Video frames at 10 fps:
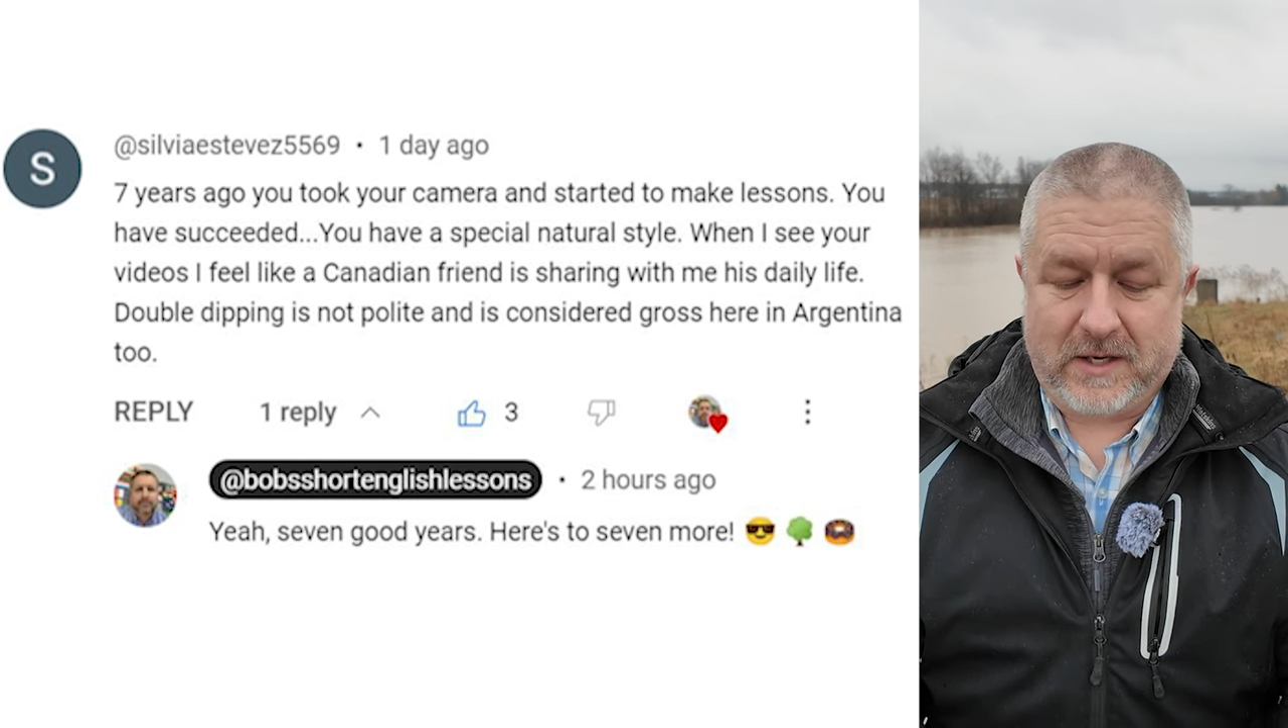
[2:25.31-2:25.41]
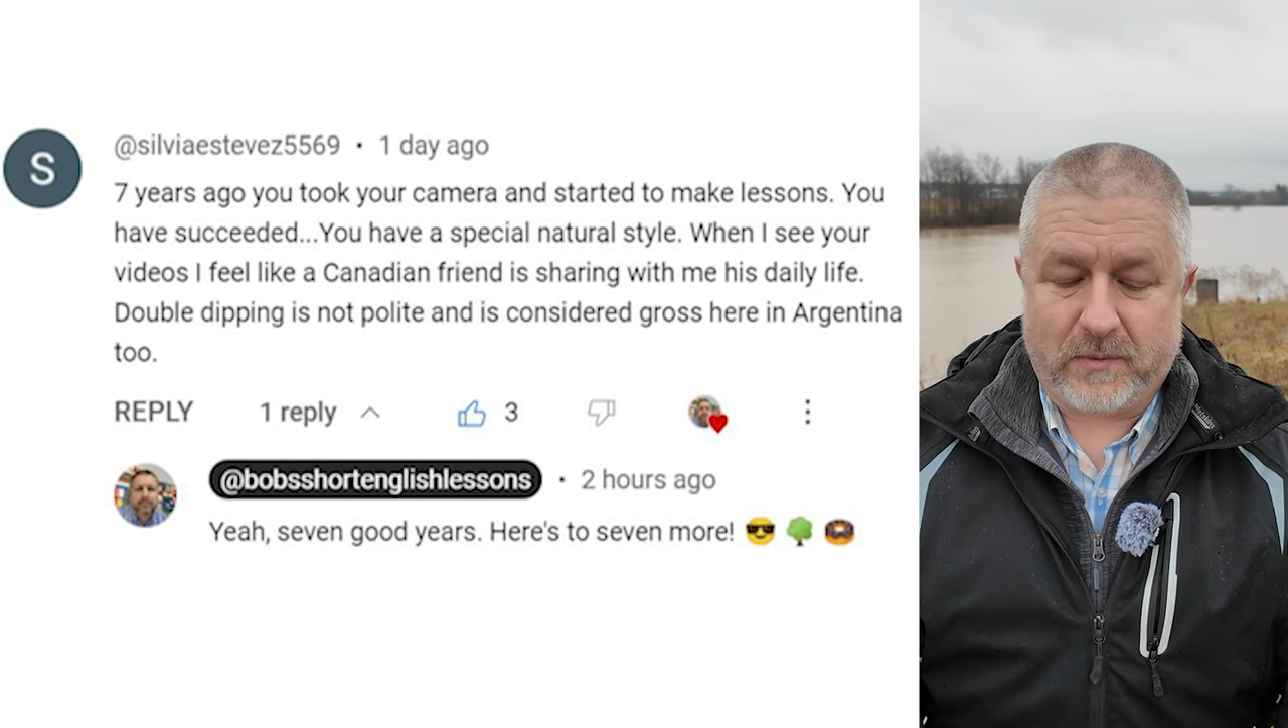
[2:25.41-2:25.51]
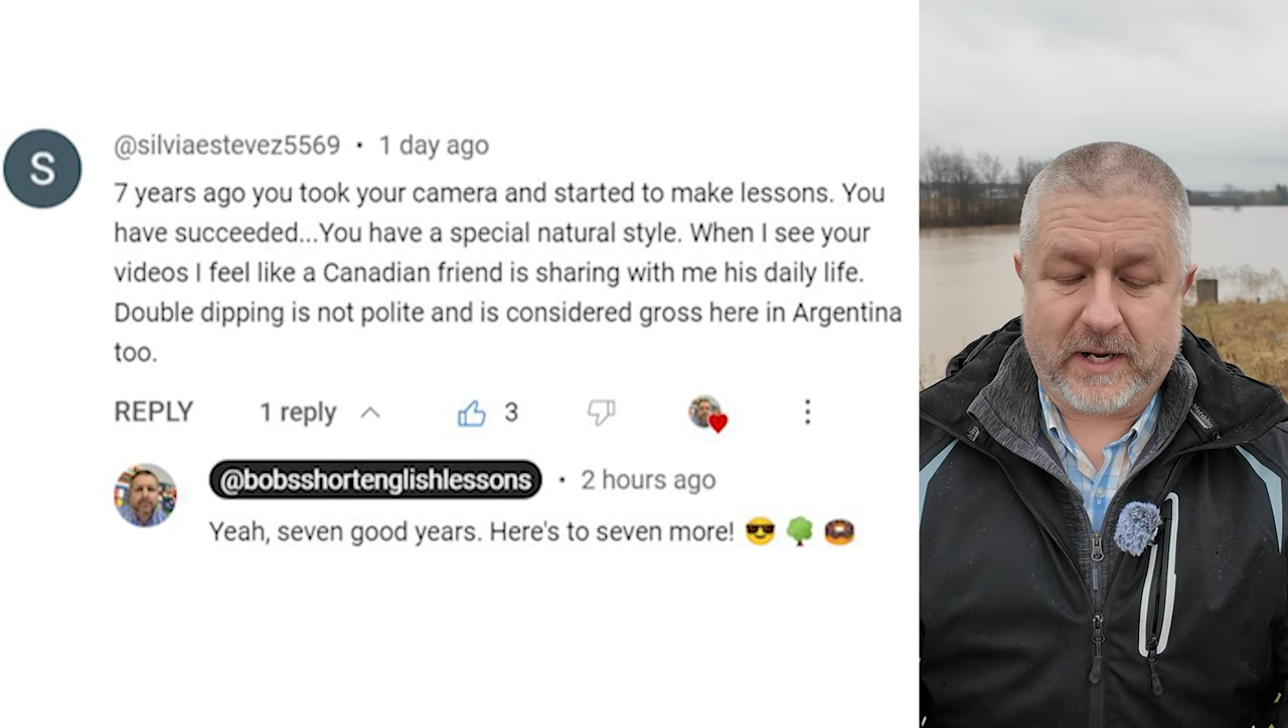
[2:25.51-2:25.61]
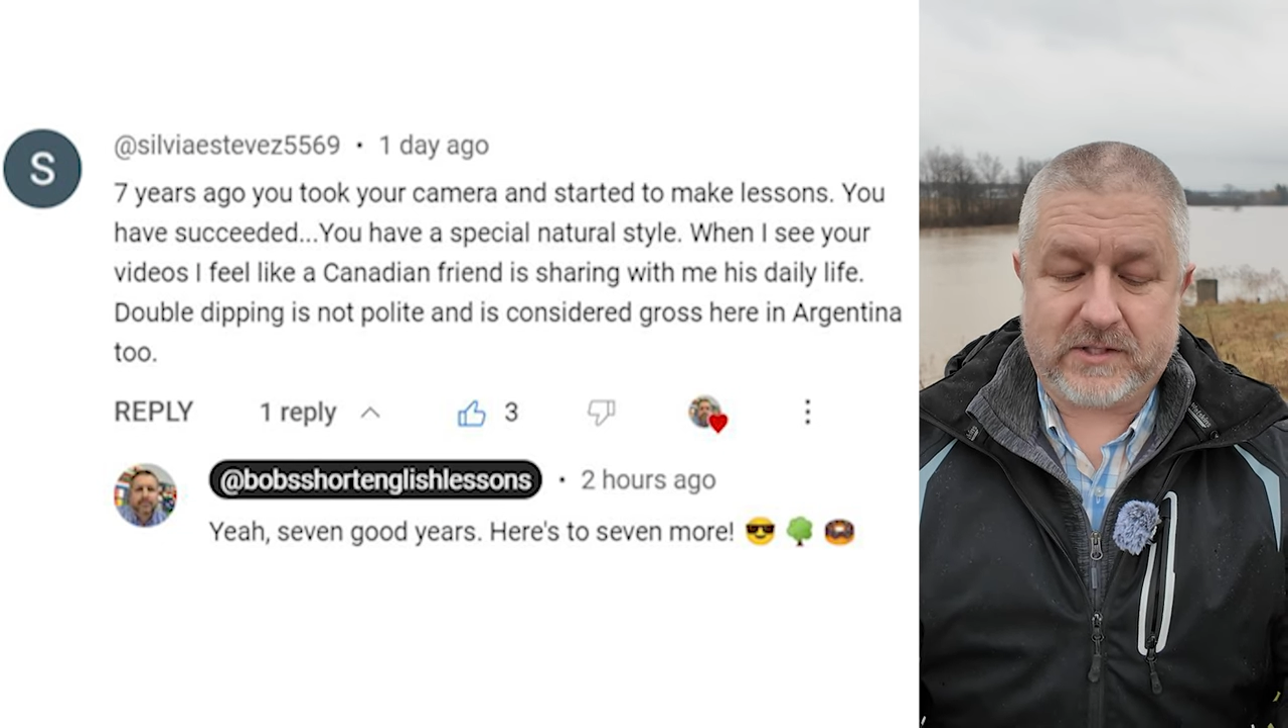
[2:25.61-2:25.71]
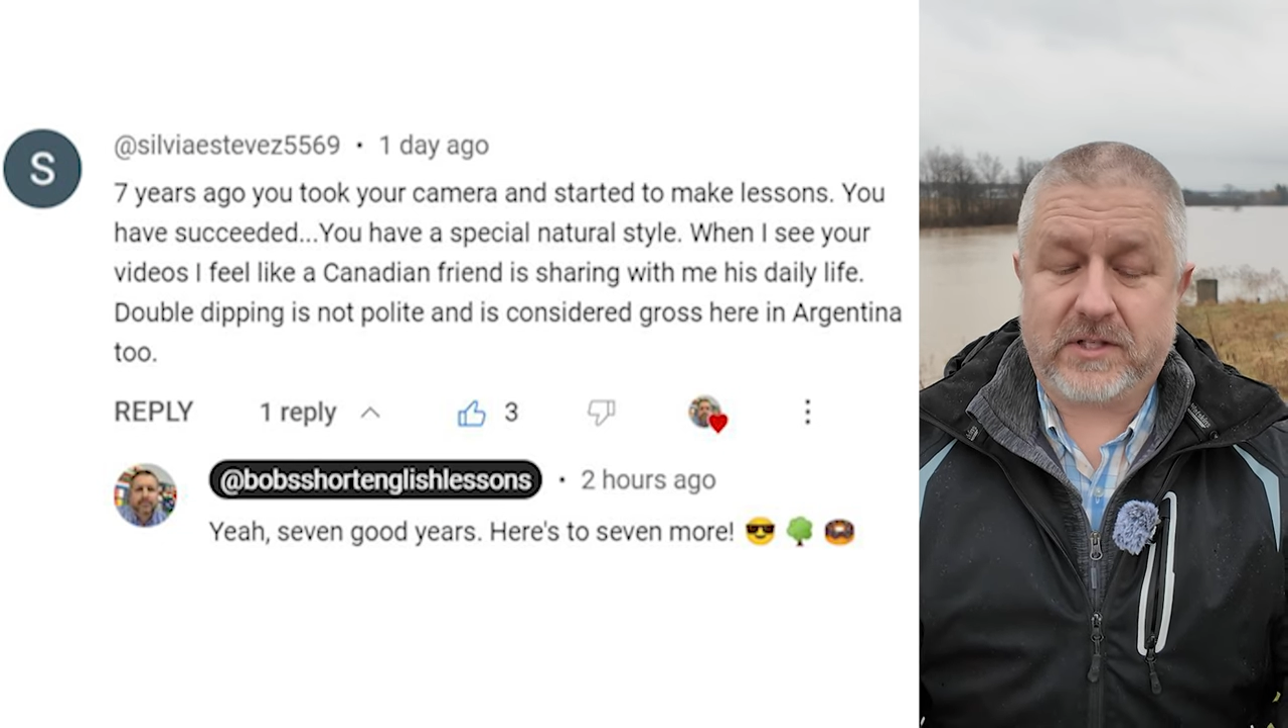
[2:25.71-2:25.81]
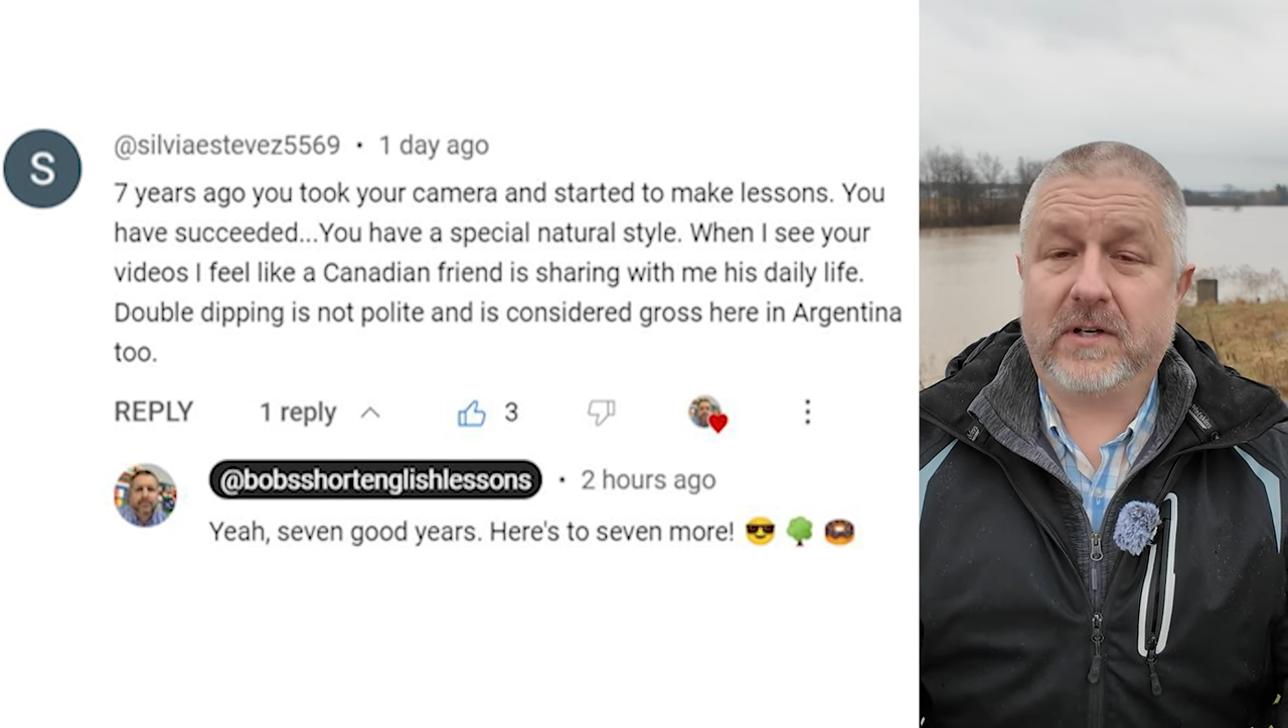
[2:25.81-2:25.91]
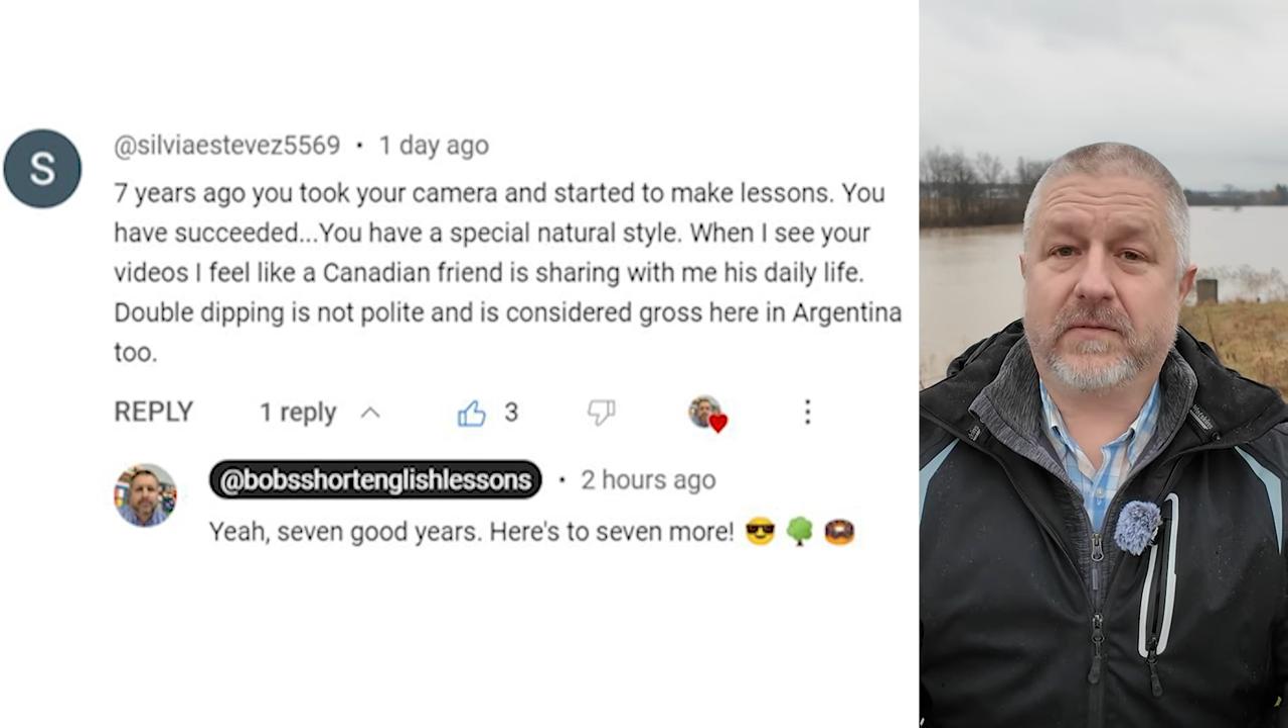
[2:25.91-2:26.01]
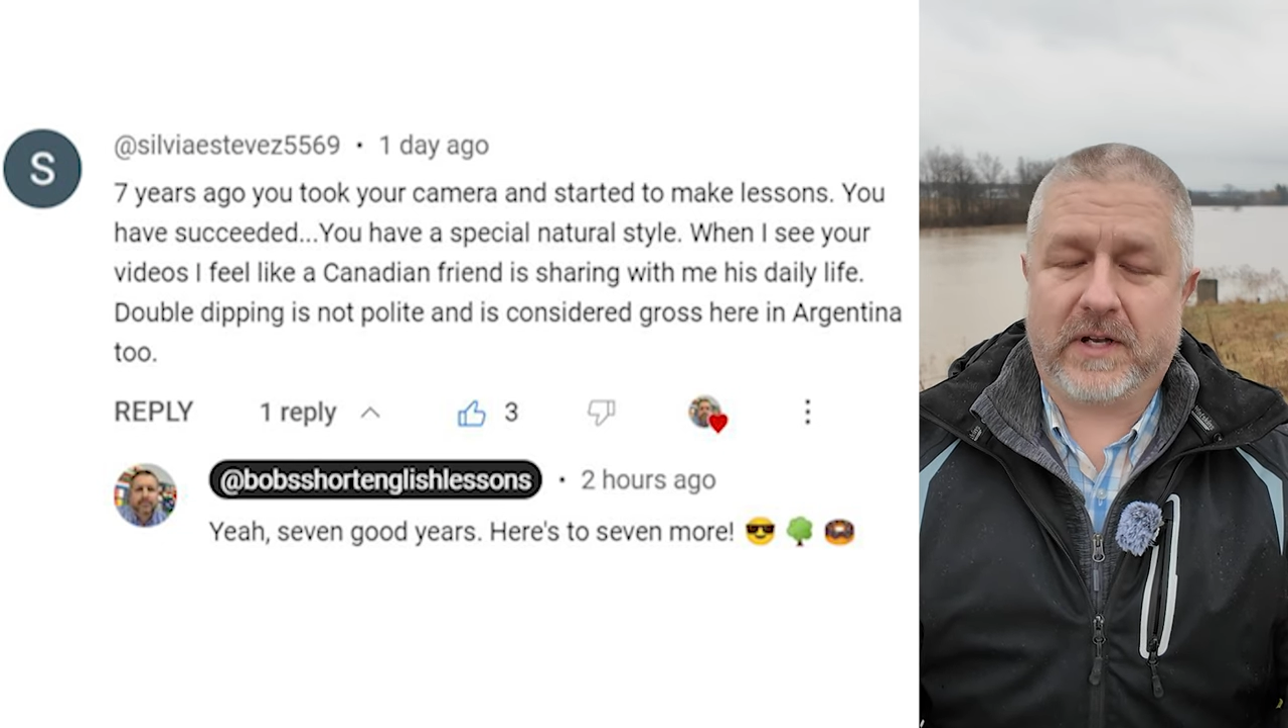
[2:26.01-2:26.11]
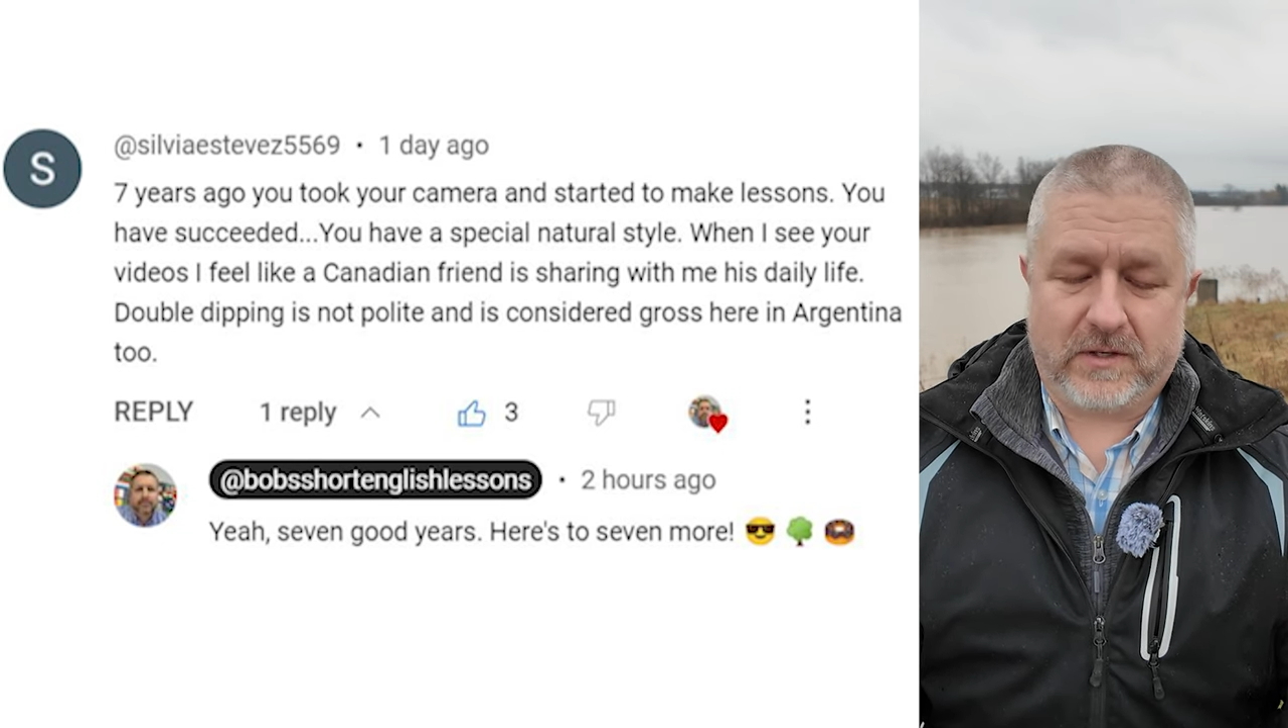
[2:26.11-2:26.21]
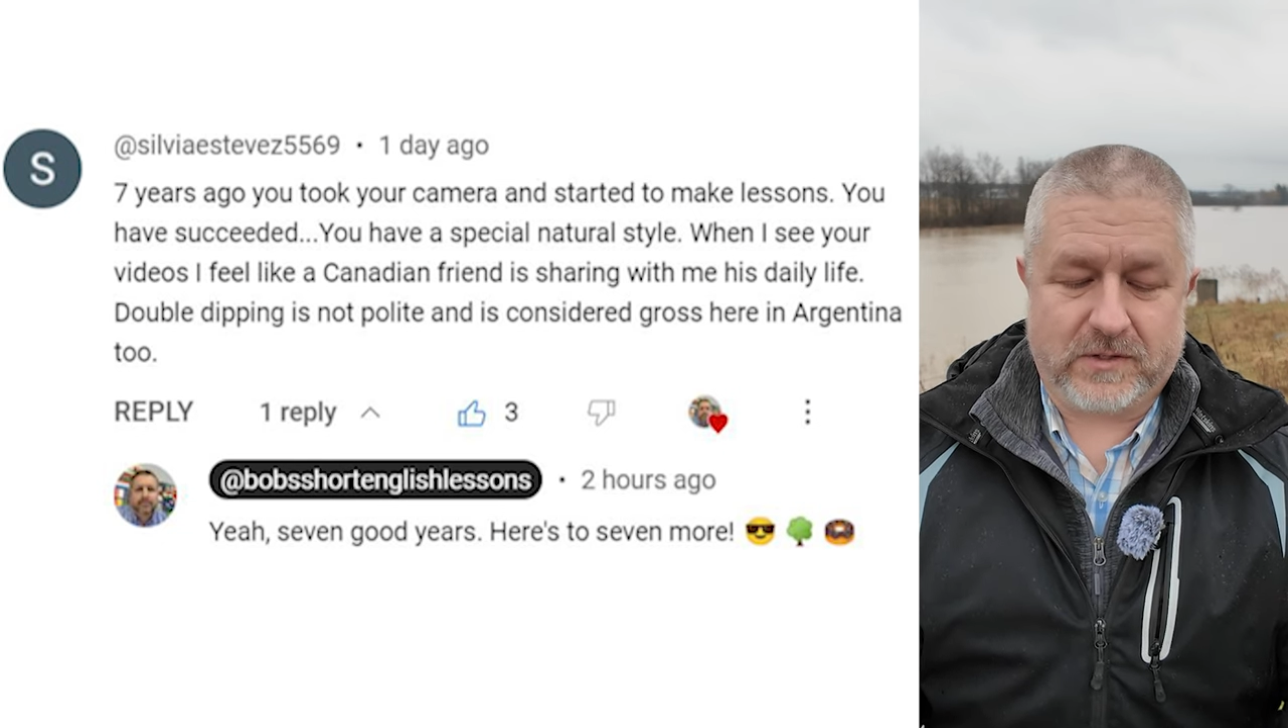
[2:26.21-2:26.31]
When I see your
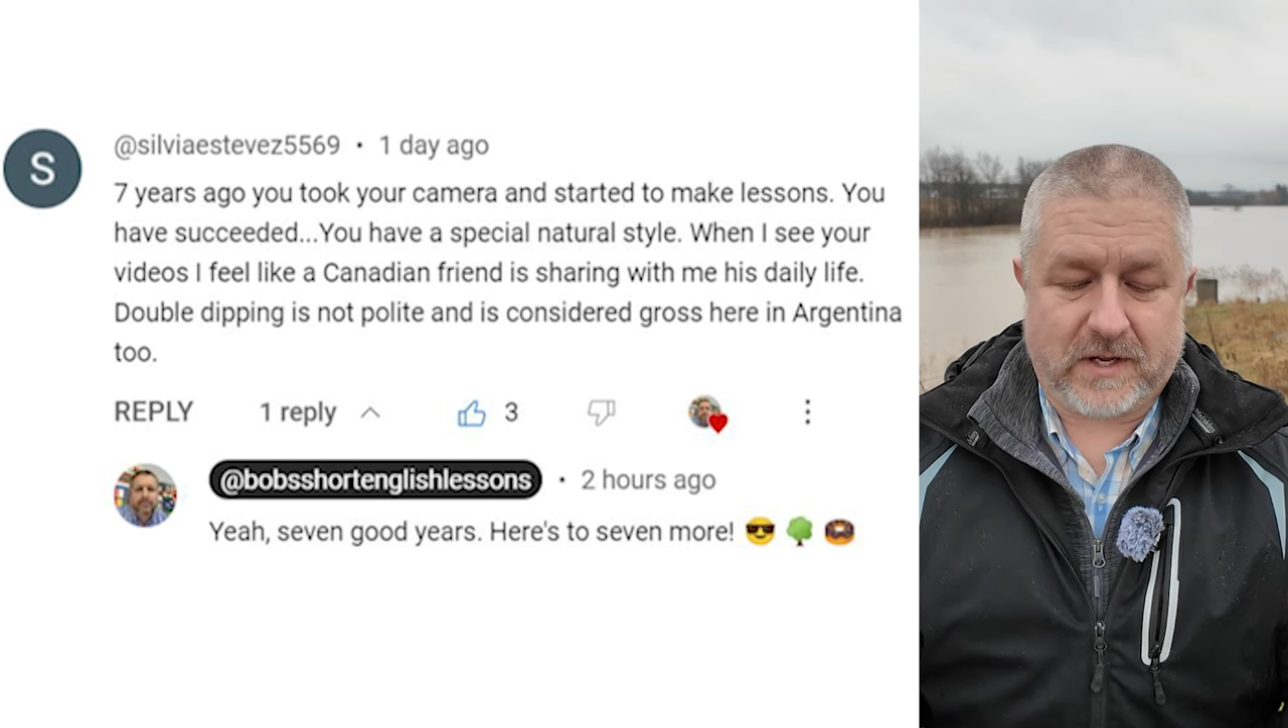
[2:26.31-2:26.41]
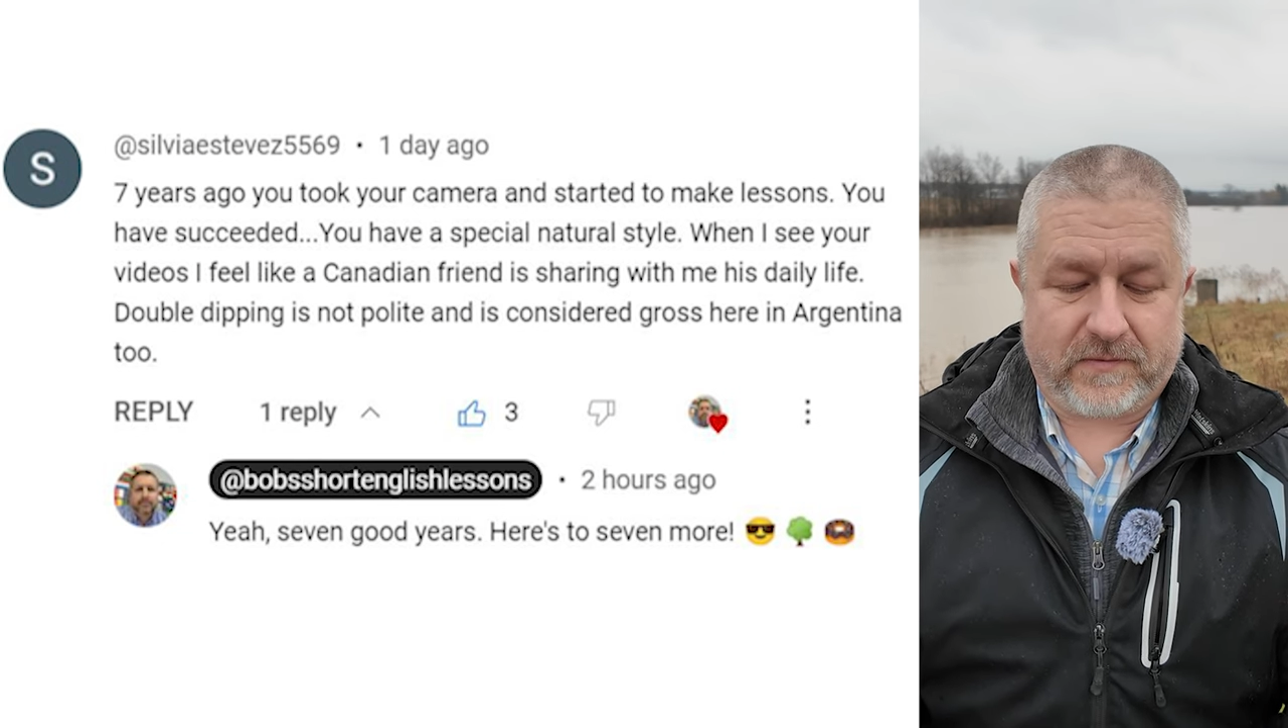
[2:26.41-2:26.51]
videos,